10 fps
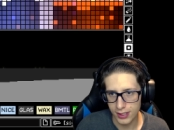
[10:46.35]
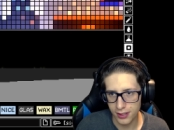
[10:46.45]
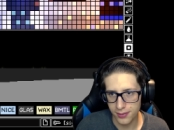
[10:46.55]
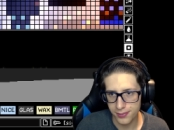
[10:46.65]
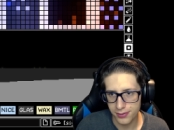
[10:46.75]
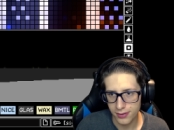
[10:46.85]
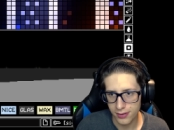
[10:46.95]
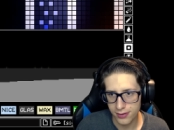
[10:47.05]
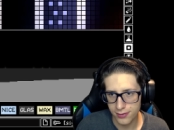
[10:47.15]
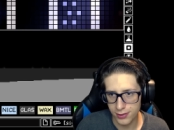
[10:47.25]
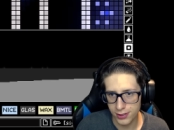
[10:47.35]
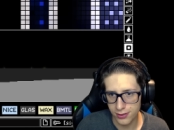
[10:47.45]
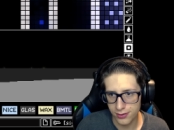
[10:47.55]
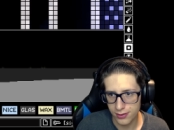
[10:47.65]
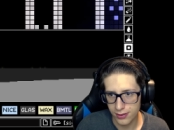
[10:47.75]
Up,
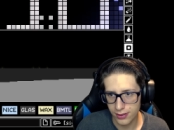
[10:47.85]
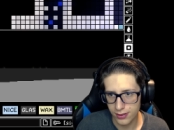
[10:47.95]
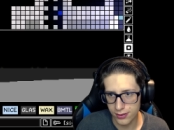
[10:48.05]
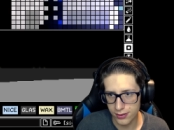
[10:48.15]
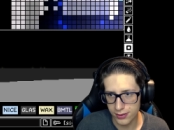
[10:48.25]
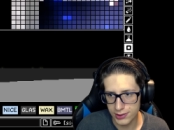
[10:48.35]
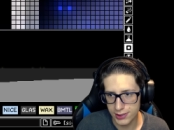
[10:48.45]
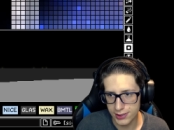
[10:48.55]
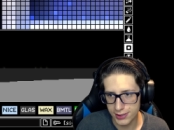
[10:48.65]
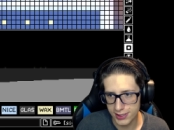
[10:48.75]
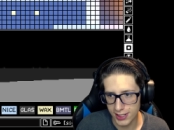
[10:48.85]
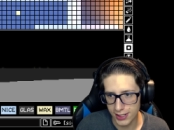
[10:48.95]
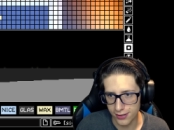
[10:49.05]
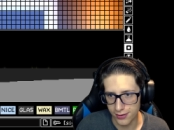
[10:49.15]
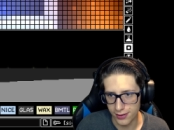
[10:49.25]
through, cold,
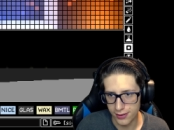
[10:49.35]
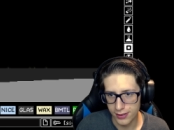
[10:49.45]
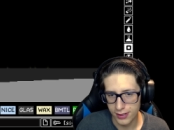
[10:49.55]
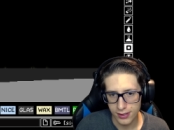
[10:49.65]
down.